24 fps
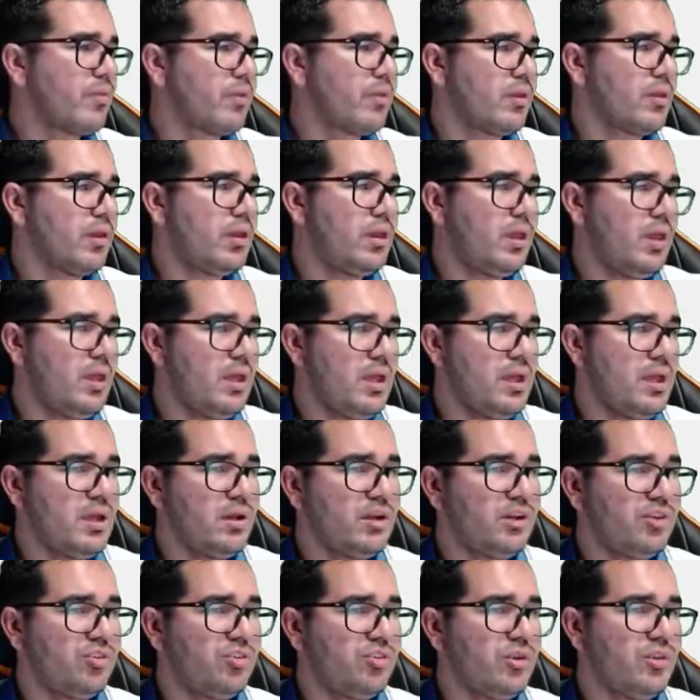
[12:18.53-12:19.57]

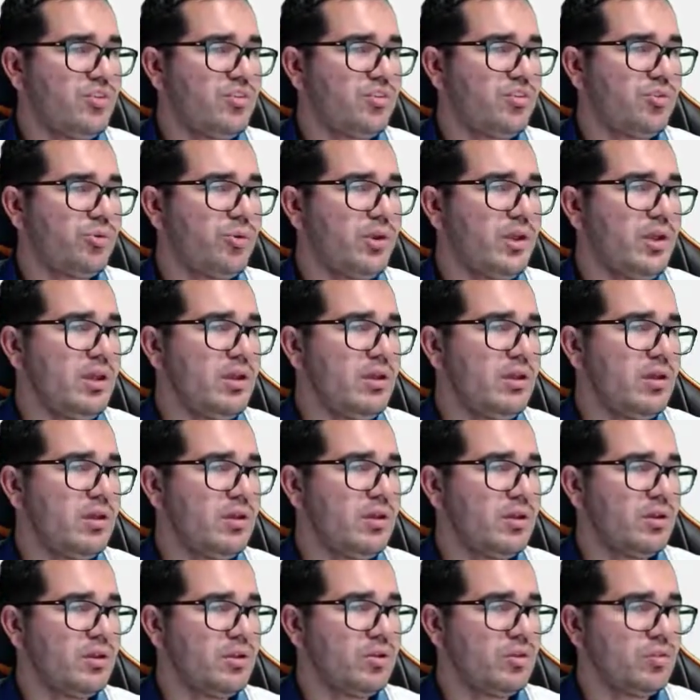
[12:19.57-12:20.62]
English string.
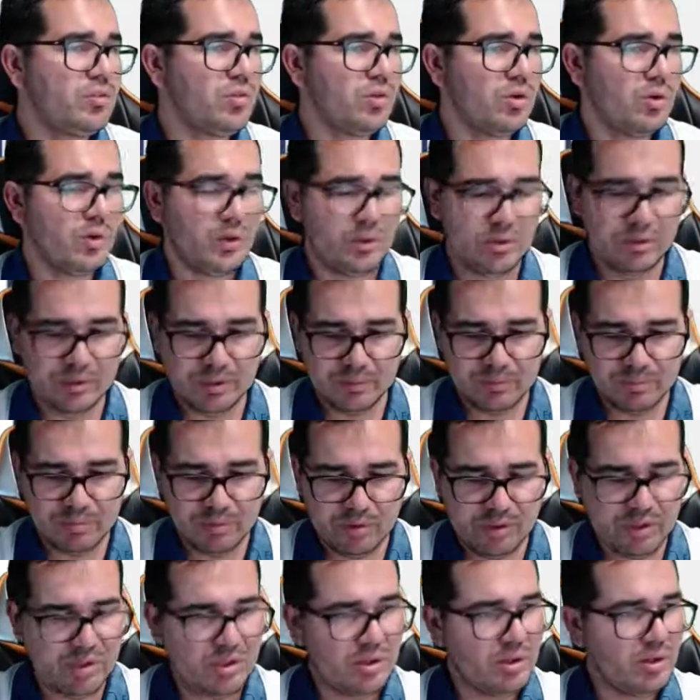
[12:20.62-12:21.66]
So I'm gonna put
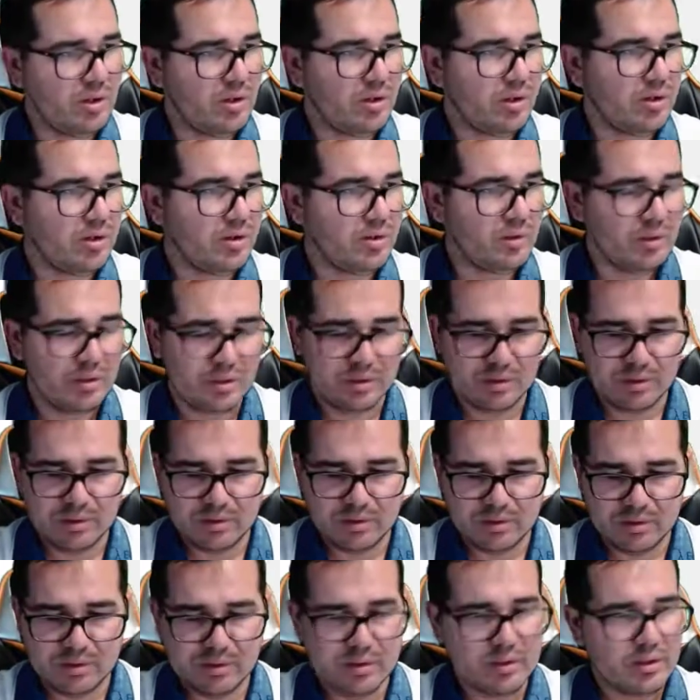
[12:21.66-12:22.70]
here,
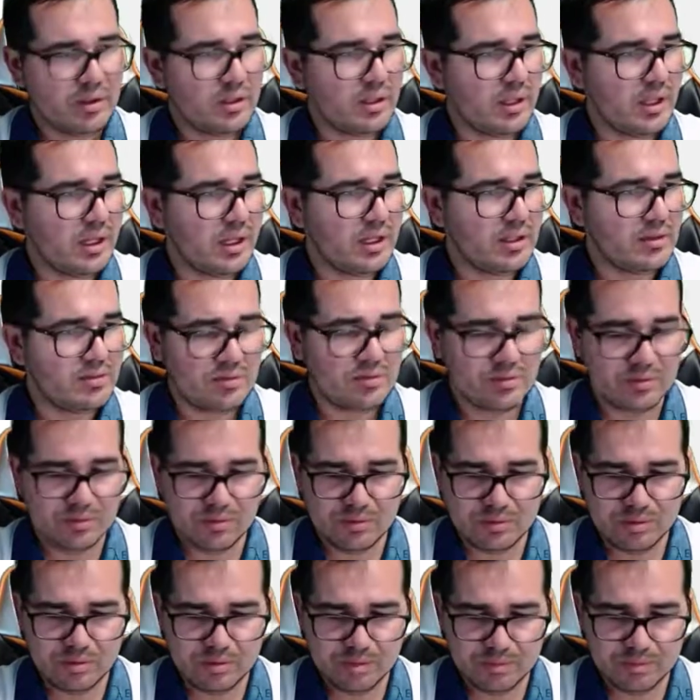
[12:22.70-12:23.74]
let's
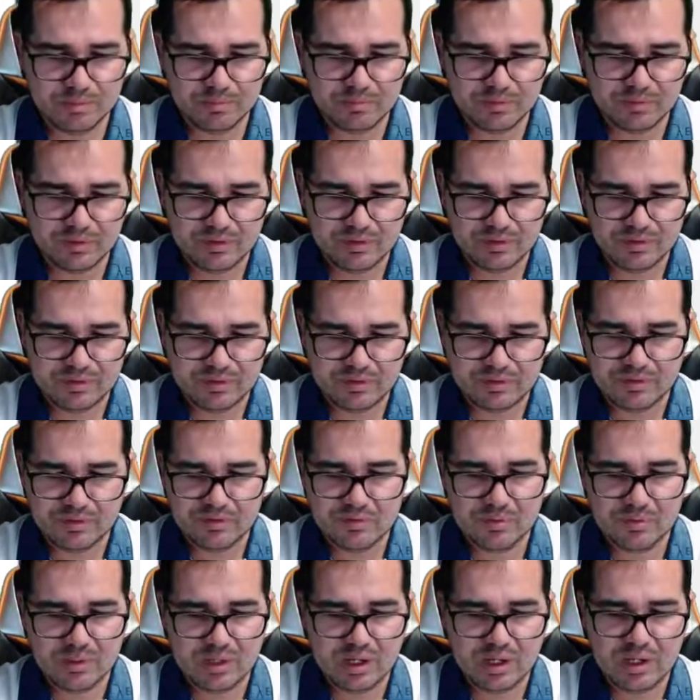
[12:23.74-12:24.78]
the
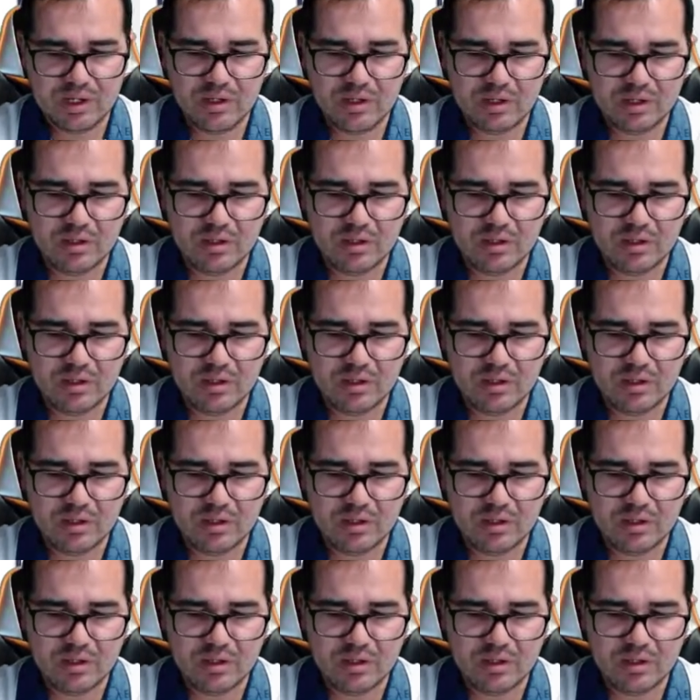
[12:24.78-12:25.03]
string,